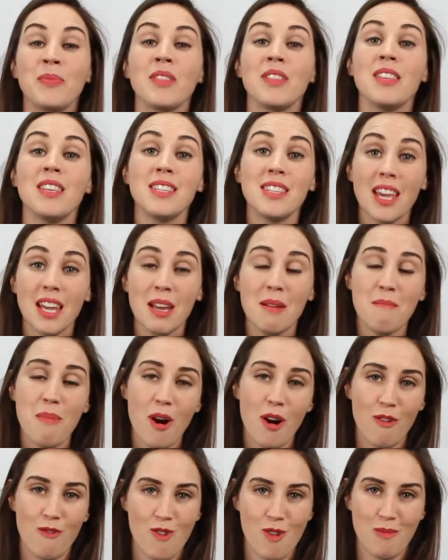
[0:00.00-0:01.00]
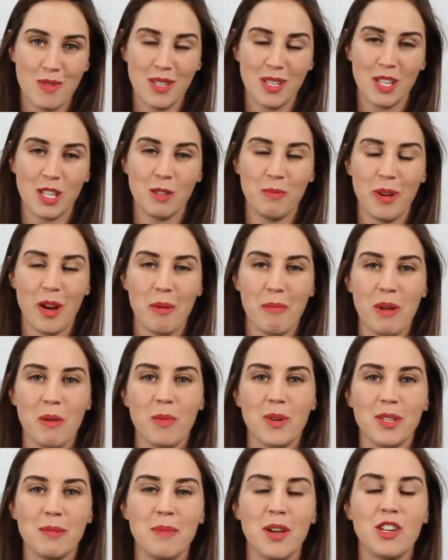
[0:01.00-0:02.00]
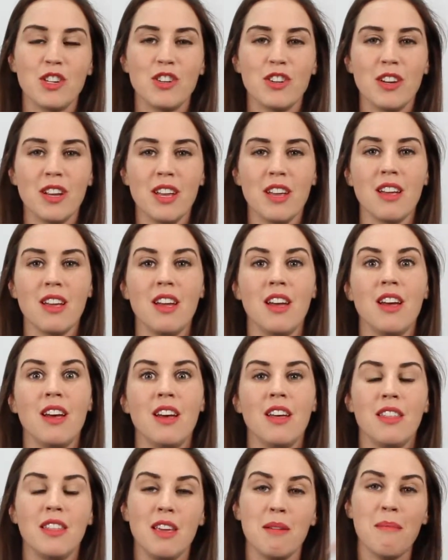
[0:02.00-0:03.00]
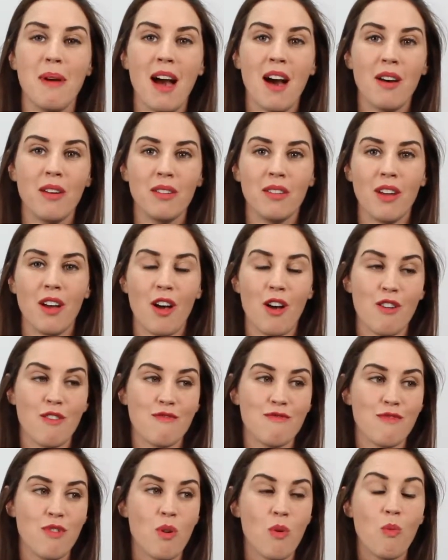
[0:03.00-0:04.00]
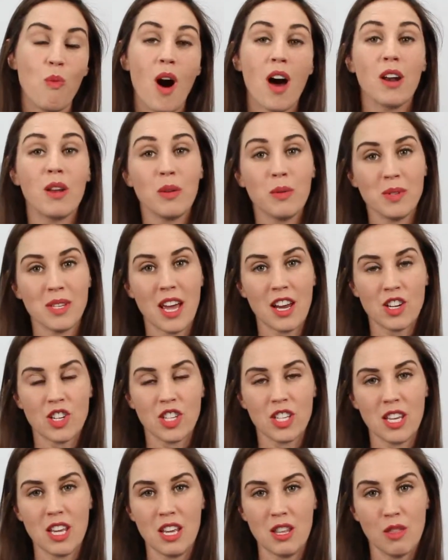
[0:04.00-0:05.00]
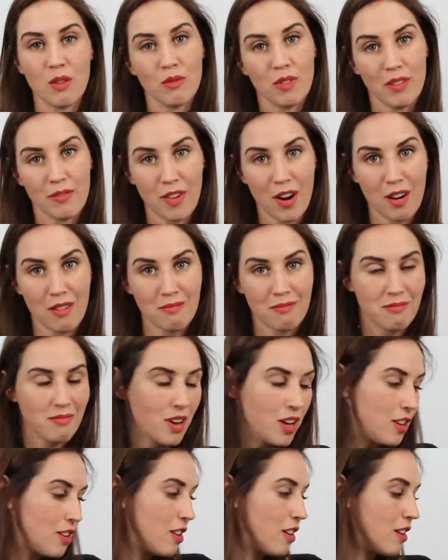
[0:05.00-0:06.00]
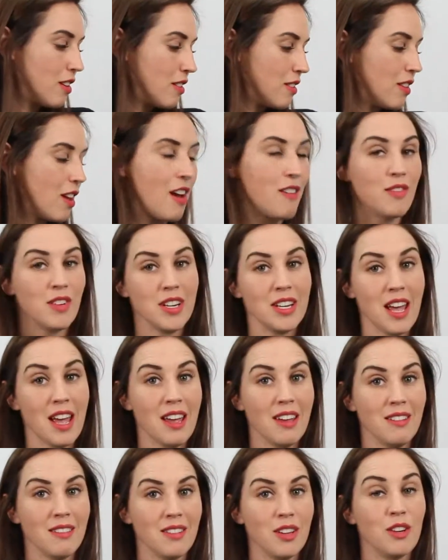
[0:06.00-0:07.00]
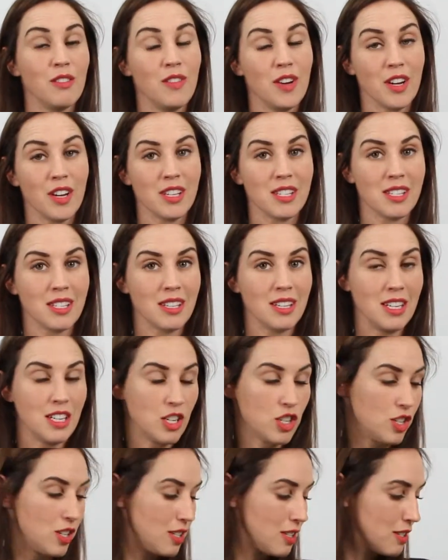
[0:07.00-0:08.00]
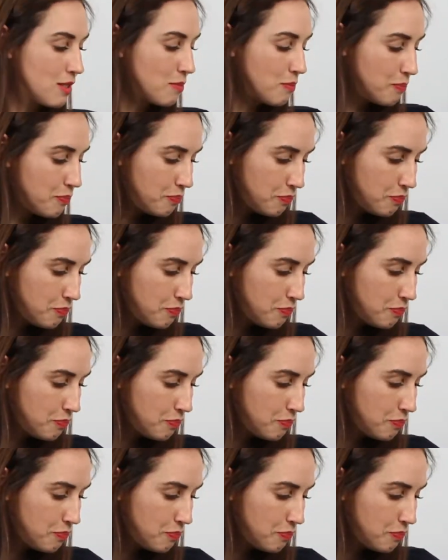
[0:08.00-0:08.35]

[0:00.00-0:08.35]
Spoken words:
The second part of Wilma's experiment was measuring the amount of water that was actually in the river every day under various conditions.